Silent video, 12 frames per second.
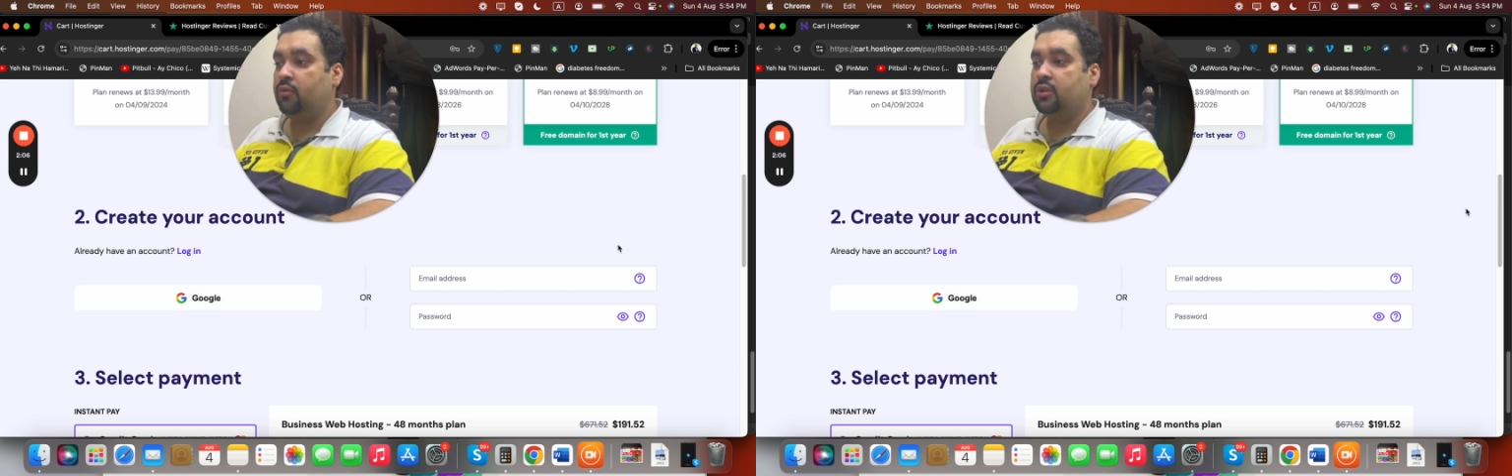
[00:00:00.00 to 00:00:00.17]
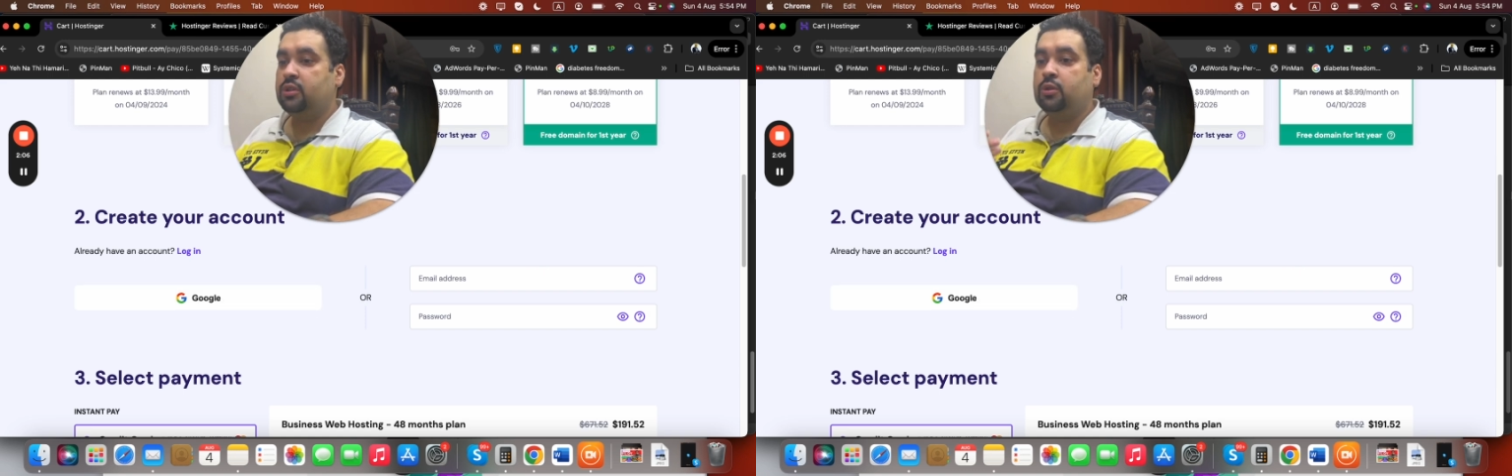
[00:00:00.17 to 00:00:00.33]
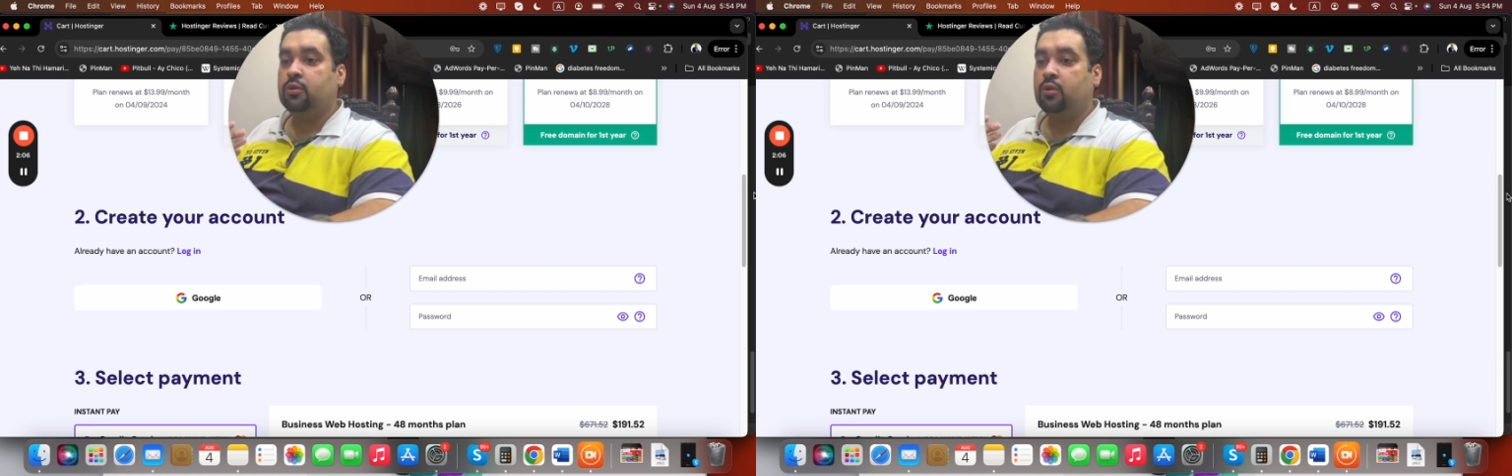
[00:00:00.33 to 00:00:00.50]

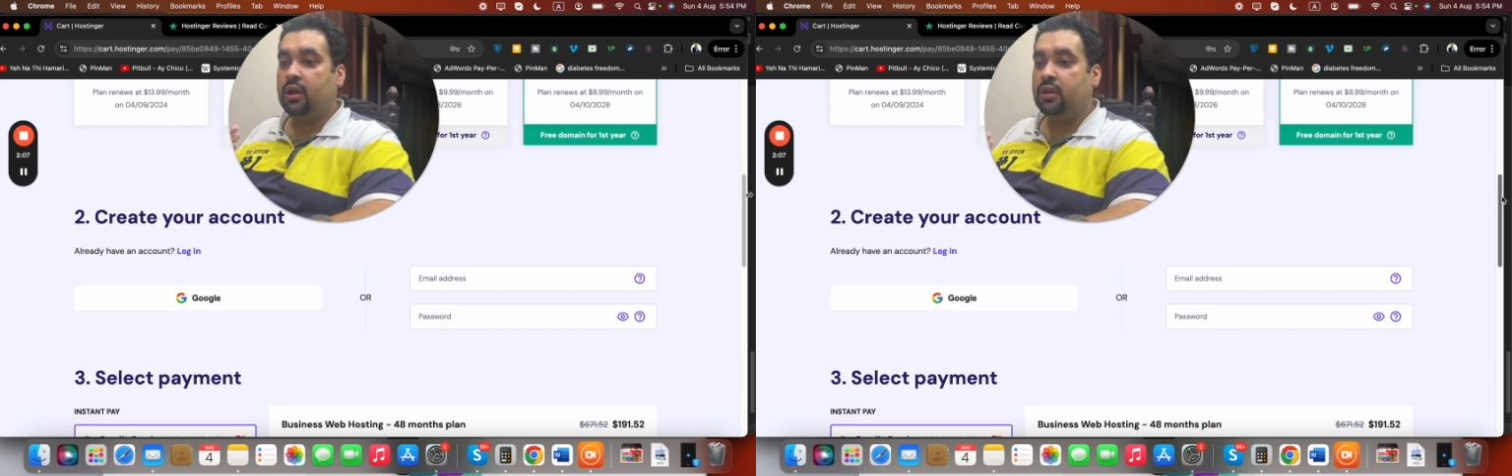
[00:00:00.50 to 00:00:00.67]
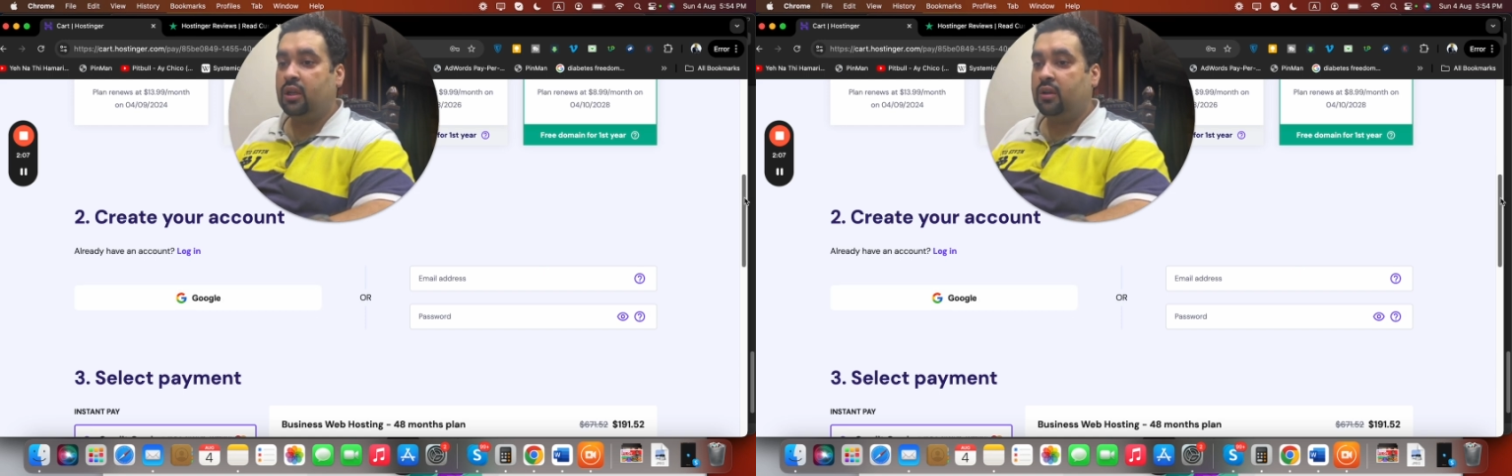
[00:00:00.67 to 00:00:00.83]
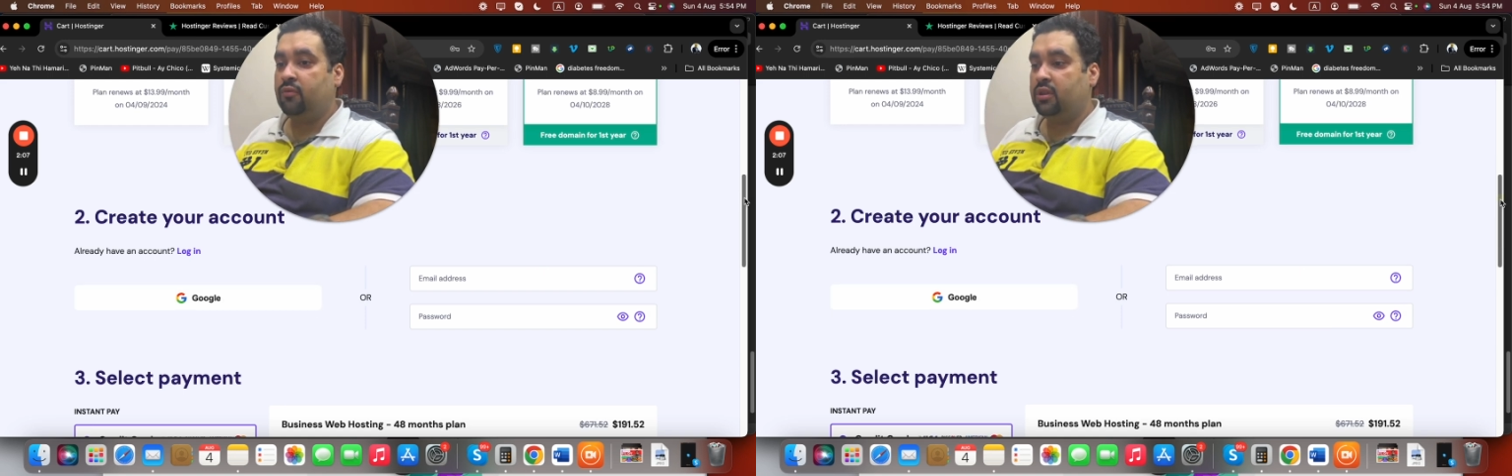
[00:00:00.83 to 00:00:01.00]
Once you are
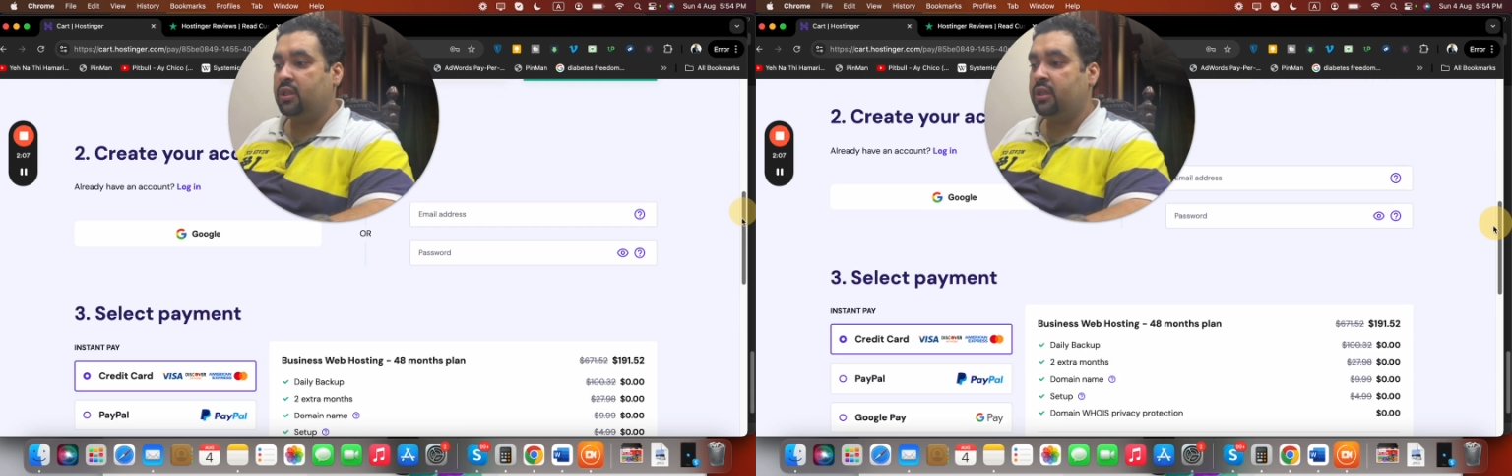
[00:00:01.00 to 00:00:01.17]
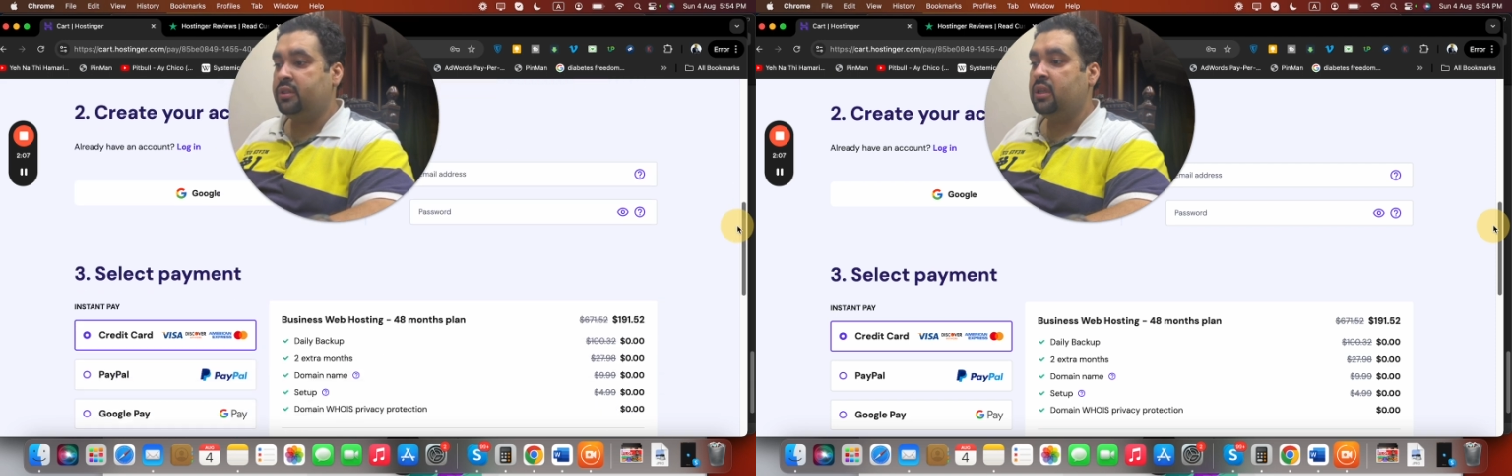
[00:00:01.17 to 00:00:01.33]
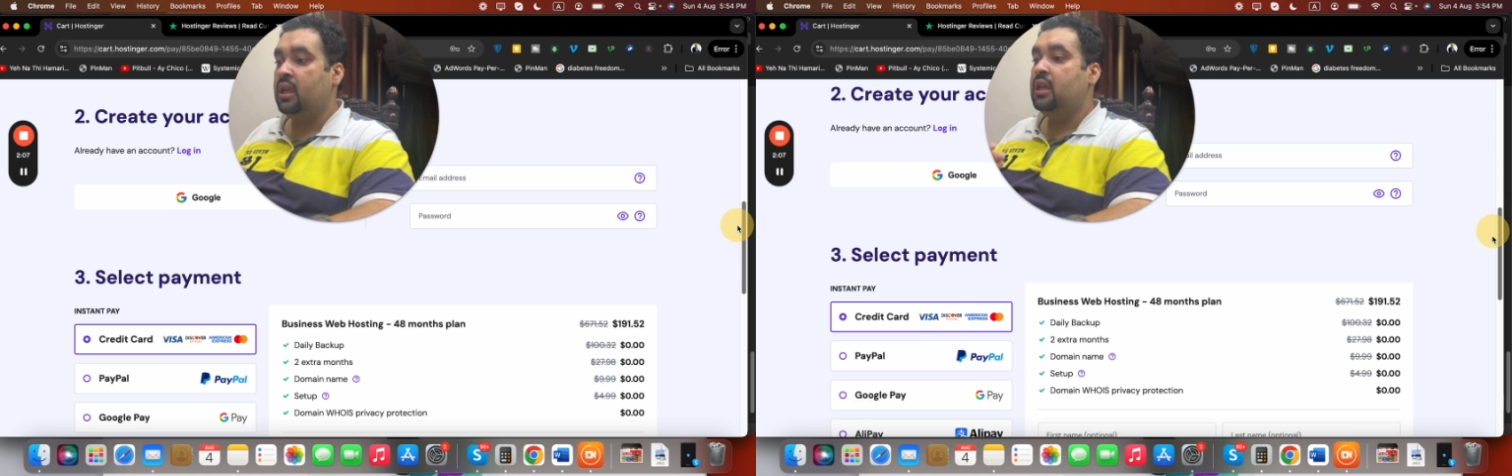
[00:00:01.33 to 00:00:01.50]
done with this,